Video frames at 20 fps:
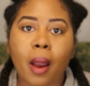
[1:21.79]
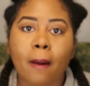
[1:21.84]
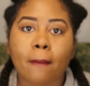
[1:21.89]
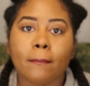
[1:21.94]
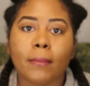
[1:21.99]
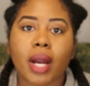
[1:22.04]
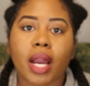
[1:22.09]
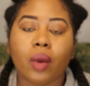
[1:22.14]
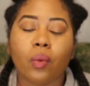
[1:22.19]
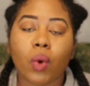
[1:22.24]

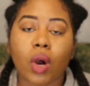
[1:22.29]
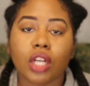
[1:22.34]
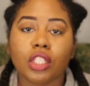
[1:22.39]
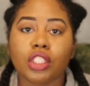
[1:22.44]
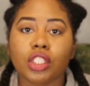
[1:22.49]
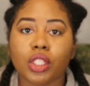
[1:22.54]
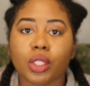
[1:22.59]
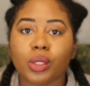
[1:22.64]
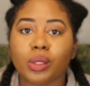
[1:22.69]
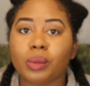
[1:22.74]
my wash
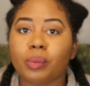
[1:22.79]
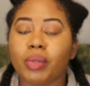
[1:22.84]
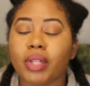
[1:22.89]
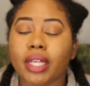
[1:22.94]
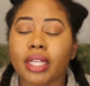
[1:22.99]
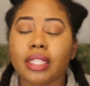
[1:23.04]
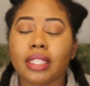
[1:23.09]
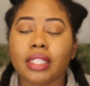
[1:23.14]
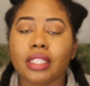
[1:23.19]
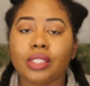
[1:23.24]
and goes
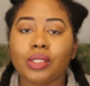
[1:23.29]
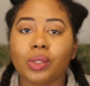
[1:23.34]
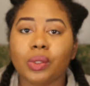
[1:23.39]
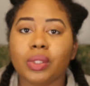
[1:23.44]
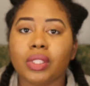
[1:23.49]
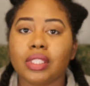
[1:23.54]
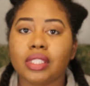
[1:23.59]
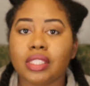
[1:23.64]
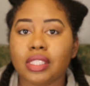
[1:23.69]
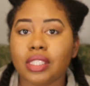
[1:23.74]
playlist so you
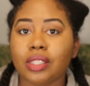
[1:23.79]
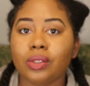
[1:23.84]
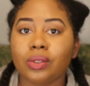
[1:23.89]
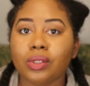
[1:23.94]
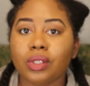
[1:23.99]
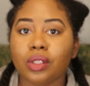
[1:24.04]
can see those